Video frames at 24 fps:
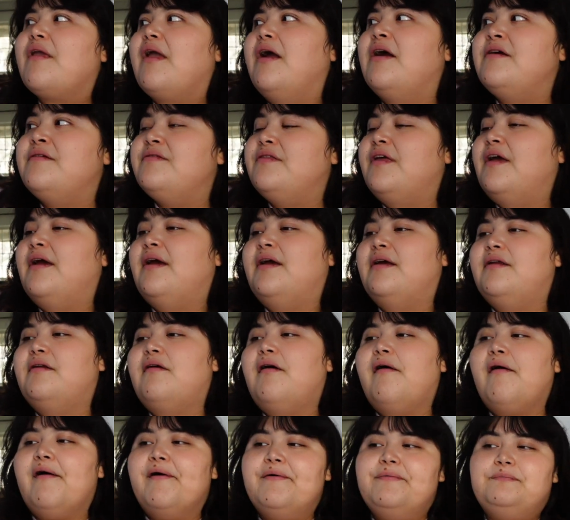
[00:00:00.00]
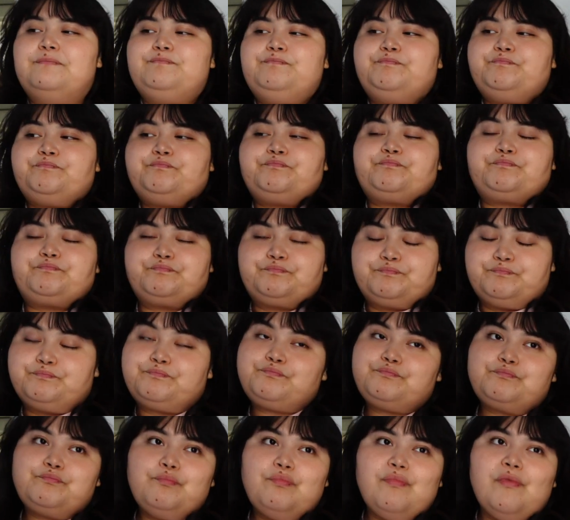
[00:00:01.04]
And then
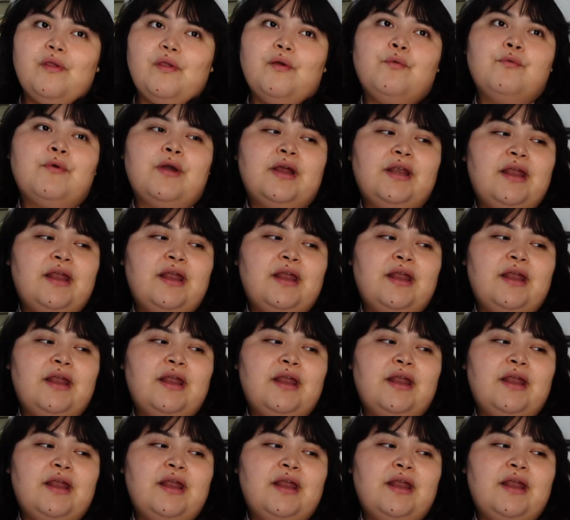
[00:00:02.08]
right